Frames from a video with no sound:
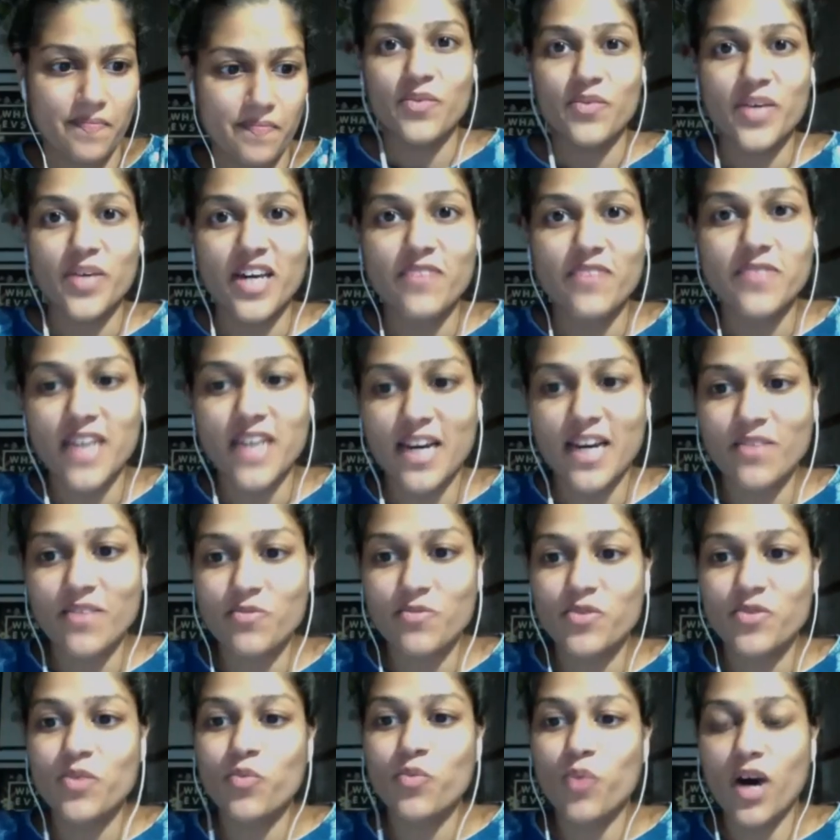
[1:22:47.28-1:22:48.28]
have time
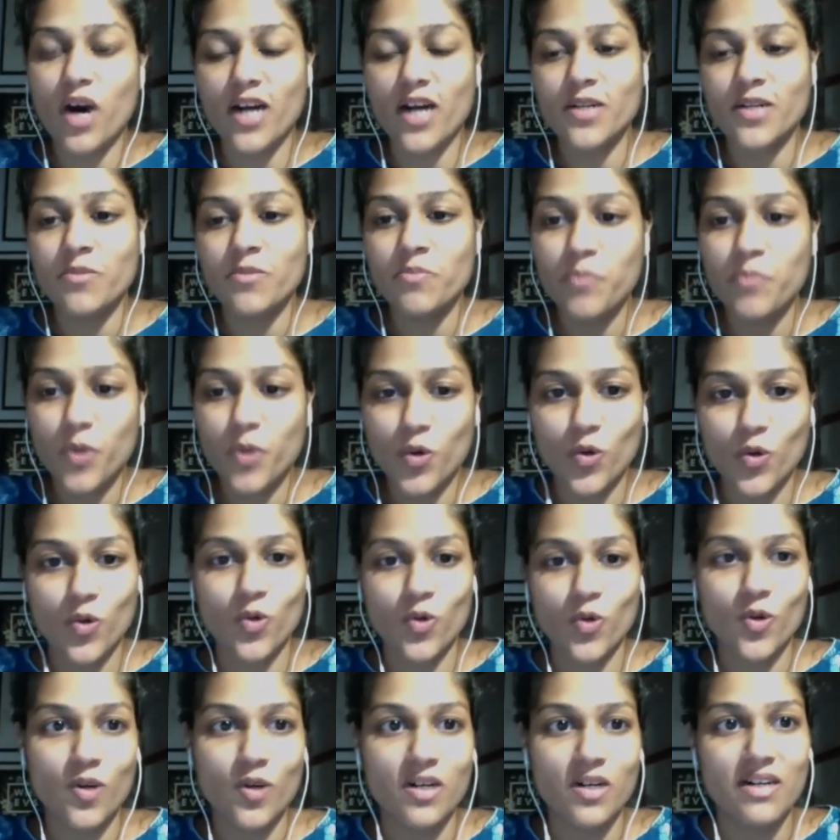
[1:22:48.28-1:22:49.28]
for one
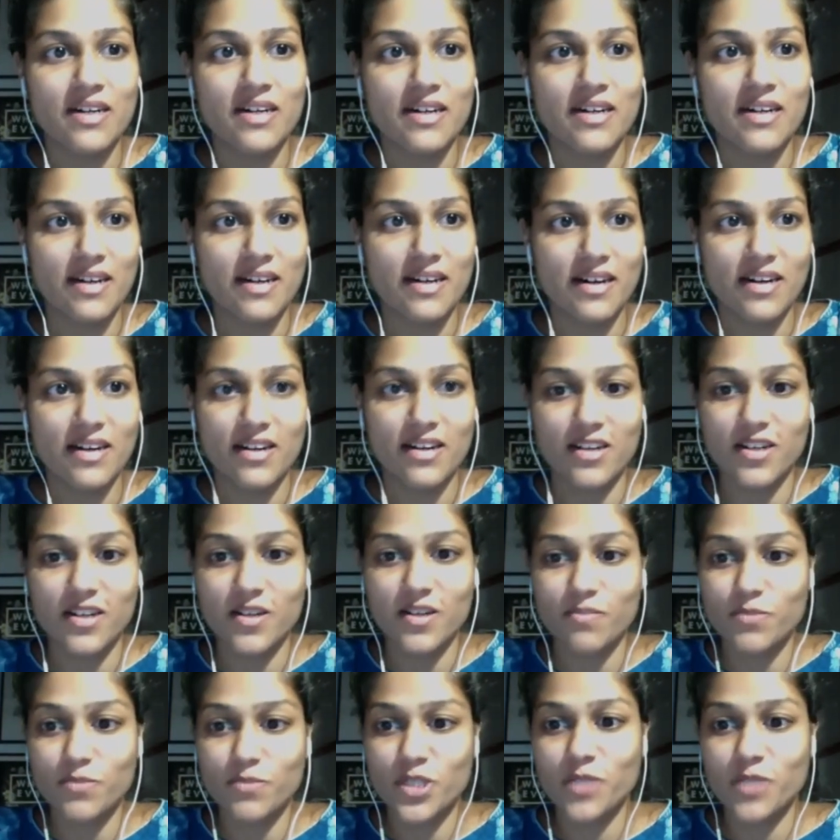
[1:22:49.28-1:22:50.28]
more
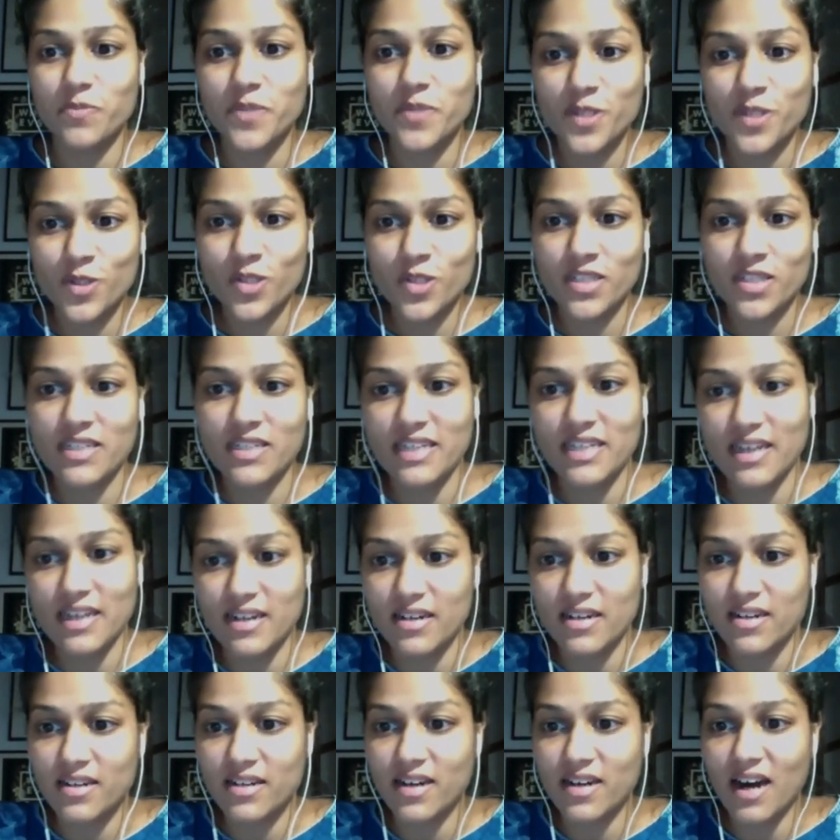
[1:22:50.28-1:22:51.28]
tribute,
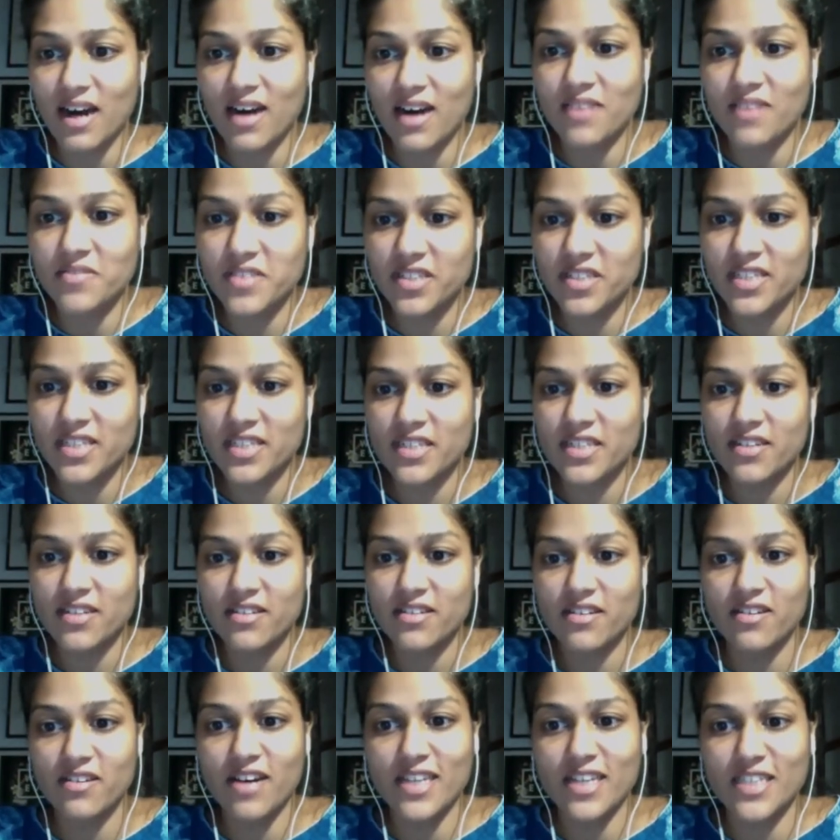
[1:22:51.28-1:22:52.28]

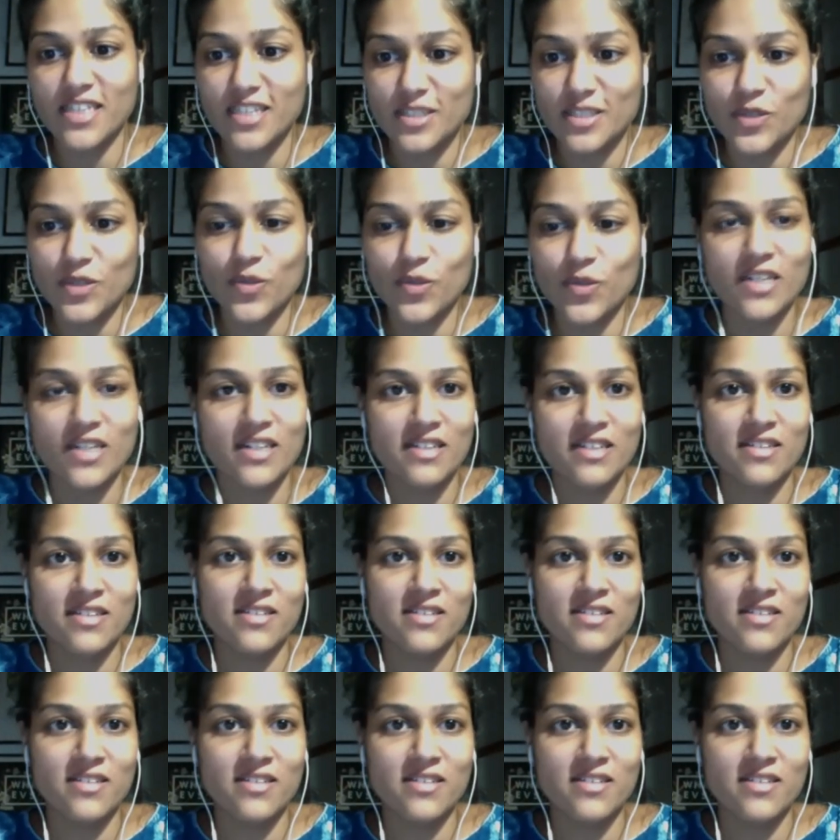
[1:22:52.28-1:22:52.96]
Kavan Ratnatunga.